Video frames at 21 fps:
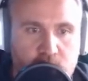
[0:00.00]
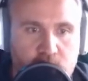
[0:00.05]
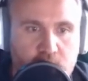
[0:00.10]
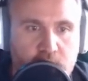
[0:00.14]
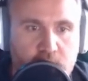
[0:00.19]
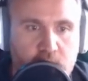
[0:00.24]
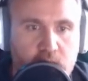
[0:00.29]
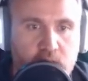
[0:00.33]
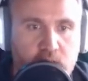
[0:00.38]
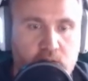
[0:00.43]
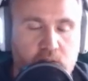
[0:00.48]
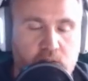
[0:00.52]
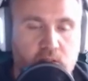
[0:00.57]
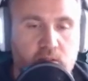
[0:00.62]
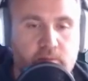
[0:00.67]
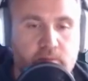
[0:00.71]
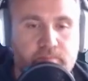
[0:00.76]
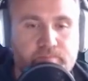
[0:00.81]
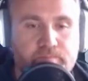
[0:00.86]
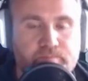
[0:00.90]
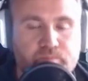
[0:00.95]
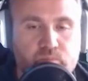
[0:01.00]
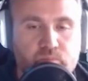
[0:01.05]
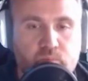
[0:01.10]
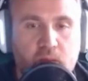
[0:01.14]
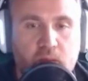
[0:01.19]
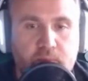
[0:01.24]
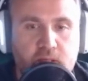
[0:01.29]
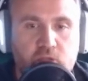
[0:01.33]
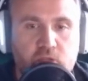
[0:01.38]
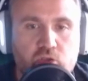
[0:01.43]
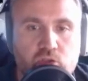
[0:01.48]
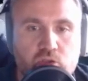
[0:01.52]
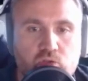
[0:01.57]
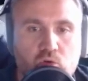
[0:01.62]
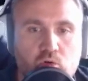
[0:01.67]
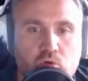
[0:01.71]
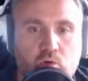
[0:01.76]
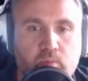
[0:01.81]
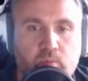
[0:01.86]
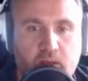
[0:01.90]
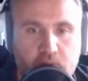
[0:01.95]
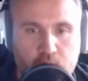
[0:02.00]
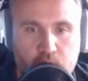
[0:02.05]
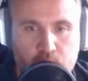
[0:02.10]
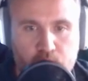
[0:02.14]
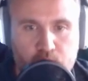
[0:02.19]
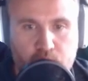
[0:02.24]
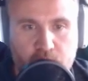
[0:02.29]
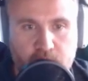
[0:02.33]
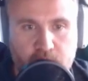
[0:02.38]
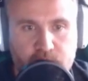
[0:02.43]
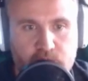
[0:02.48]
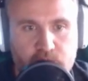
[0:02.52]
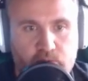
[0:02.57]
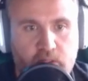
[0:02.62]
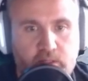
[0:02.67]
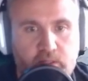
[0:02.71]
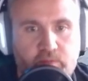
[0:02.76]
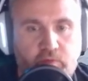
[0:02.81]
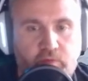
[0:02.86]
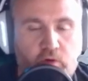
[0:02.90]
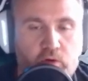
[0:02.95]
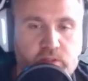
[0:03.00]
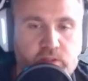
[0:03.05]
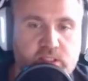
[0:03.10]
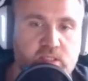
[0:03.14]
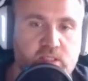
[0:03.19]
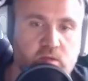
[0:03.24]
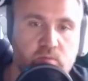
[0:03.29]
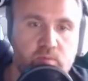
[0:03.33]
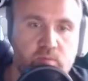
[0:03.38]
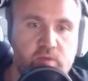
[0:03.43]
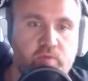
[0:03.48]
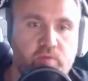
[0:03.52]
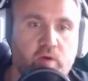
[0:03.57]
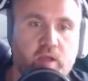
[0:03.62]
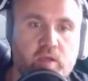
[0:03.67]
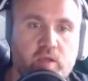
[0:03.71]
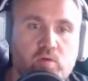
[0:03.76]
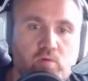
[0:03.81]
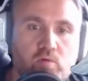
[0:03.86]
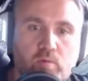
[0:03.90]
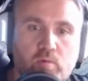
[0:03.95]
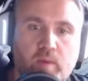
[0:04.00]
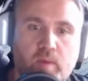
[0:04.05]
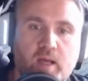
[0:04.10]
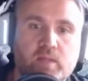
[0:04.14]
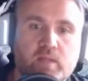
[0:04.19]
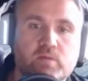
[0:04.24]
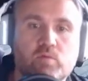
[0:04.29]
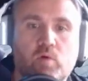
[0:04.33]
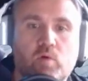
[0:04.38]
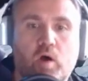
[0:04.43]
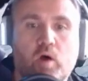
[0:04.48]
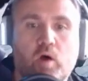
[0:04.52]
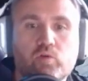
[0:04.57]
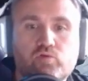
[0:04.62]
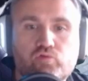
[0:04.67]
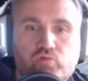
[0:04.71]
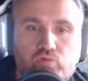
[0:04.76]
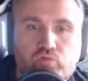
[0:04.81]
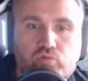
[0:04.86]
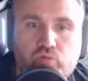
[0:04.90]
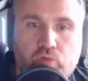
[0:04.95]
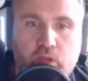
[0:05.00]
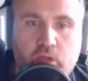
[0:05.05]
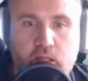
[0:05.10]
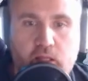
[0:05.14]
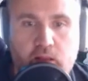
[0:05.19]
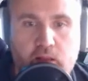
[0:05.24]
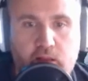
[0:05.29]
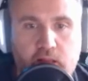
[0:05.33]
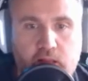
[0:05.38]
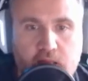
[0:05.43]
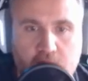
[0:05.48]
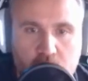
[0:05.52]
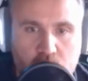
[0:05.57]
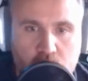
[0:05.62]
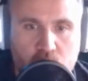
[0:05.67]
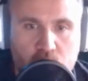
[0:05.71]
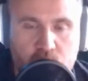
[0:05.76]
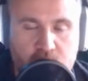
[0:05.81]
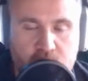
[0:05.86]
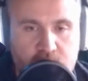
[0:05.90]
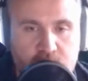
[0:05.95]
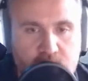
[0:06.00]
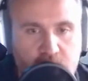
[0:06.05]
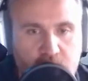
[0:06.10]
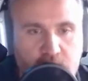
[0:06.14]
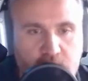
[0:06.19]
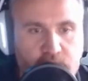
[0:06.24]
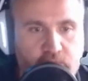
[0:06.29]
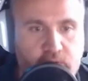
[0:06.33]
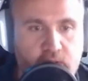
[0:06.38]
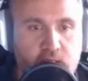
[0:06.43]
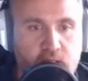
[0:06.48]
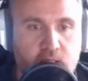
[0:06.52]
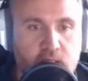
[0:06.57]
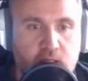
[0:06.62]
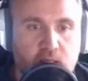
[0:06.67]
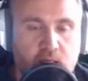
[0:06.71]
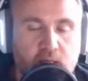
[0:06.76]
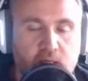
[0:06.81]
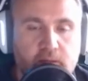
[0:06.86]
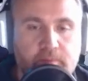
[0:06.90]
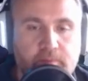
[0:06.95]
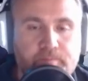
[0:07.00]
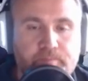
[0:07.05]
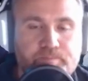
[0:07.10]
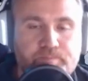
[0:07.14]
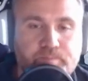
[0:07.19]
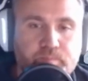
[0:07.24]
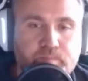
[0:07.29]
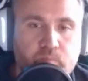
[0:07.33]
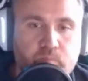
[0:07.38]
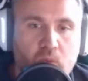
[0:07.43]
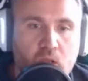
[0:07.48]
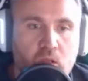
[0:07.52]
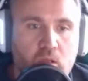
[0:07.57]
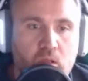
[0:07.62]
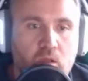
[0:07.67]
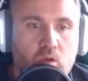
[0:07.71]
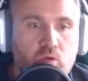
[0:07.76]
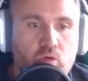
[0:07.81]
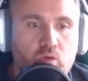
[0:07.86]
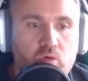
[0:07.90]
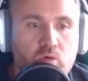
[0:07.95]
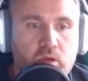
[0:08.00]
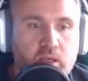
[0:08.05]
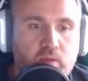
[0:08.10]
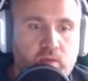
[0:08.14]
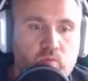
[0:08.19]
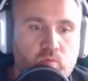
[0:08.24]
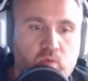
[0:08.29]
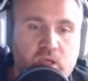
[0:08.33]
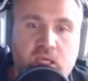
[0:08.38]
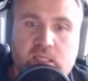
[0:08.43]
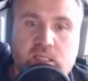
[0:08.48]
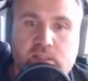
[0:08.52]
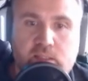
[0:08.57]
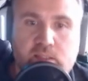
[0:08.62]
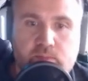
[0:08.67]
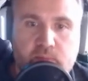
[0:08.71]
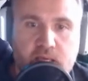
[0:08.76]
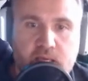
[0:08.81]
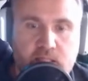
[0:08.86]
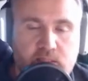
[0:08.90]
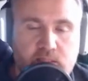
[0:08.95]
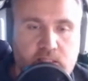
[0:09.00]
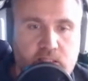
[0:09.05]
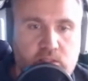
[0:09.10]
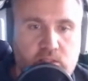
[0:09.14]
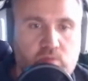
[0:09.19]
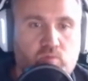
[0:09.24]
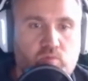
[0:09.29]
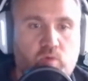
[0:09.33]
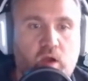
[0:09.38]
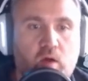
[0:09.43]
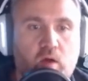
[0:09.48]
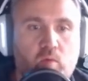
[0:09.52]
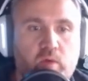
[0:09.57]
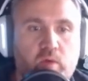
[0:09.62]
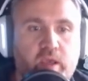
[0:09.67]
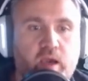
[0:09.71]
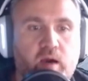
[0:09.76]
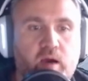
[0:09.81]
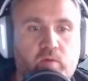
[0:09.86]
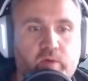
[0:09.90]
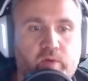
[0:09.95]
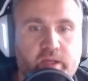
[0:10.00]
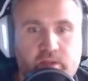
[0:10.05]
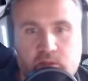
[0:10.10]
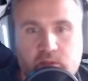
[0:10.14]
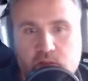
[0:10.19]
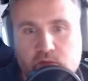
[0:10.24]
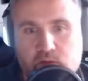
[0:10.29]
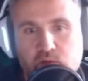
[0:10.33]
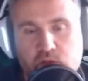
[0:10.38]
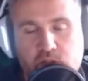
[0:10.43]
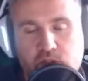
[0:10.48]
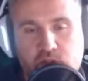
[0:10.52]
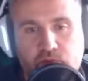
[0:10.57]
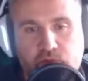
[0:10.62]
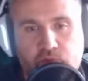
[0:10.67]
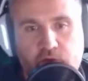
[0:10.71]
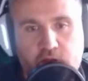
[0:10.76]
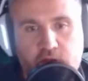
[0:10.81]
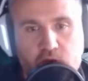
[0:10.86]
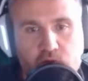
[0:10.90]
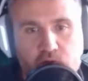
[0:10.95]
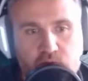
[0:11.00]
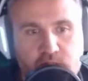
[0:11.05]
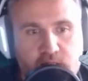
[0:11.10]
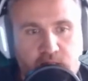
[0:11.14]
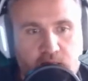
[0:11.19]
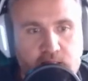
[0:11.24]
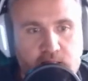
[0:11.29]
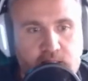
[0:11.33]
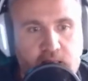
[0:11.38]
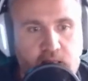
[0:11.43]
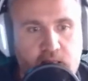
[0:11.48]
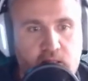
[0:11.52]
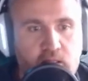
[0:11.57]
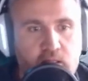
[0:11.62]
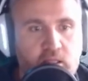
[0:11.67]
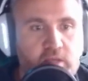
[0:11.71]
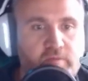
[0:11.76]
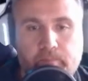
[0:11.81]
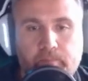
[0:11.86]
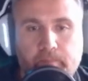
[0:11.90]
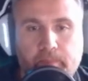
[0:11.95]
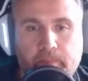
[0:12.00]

and maybe just talk about the points, right, for a second, before I go about how to do the account itself. We estimated where we are right now, so it's Fire Crystal 10. If